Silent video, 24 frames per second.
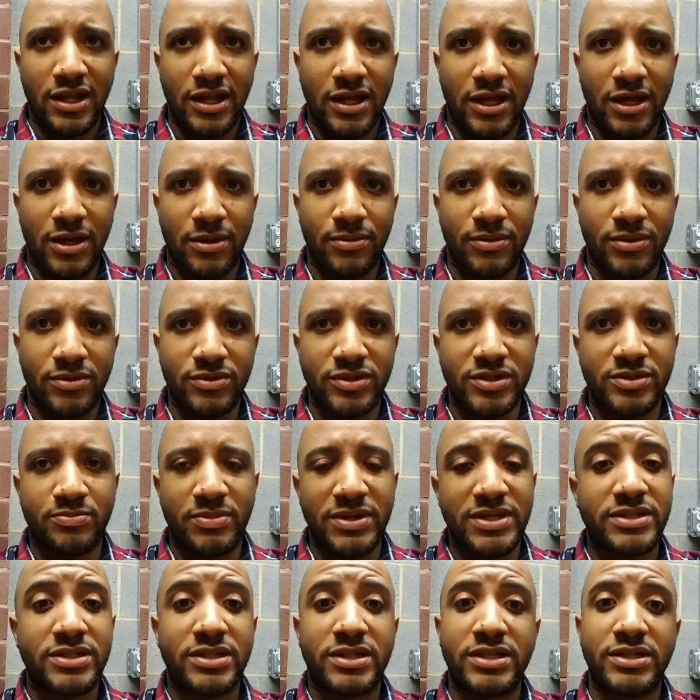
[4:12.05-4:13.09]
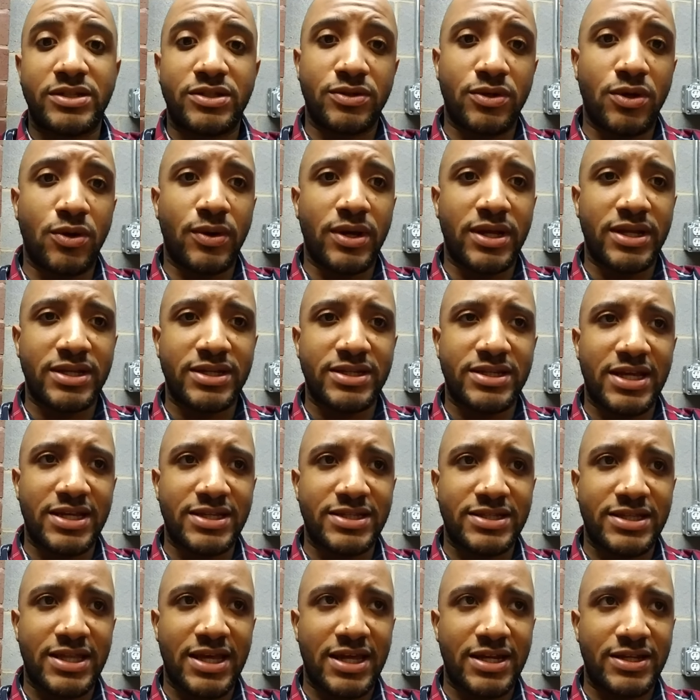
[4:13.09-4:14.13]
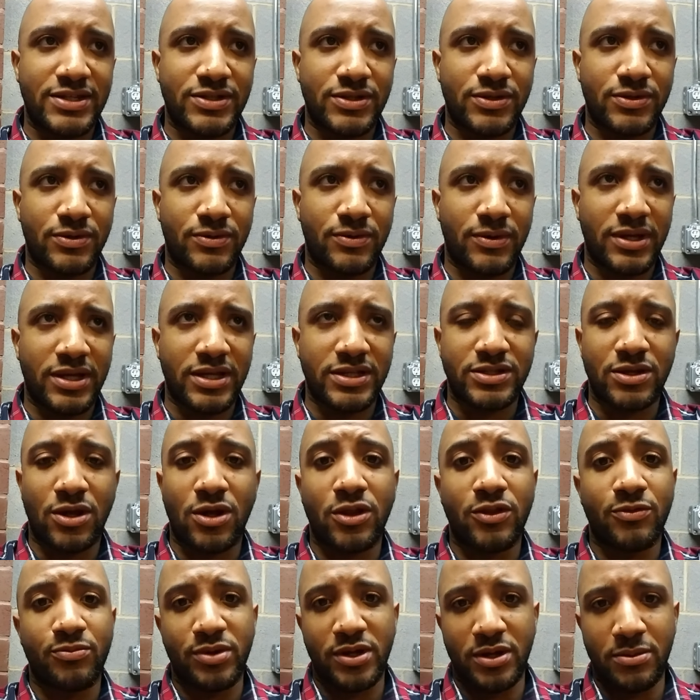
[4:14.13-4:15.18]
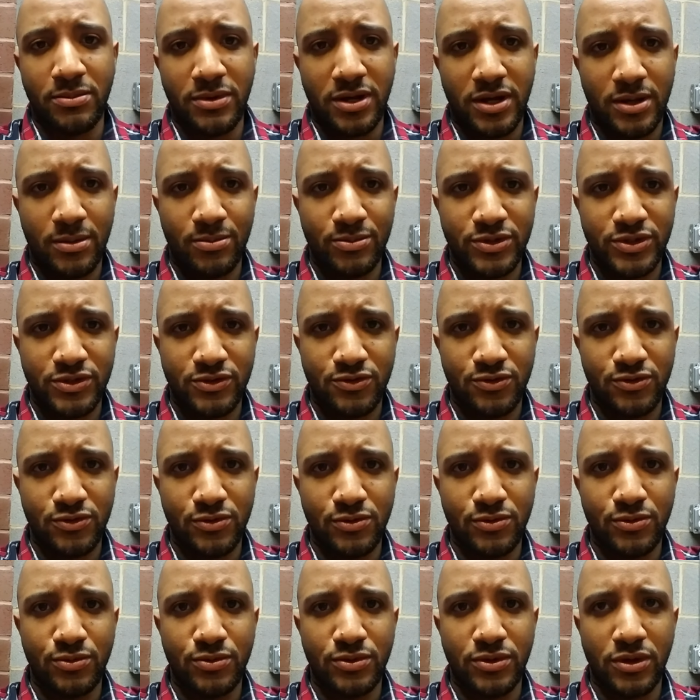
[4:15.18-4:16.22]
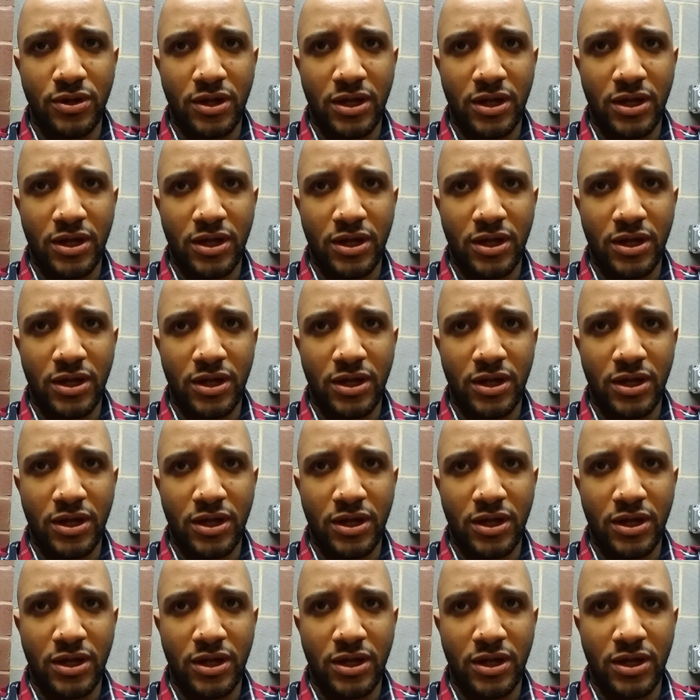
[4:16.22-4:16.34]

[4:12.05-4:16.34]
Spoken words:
It was basically to go ahead and test that. So I guess all the Big Mom's crew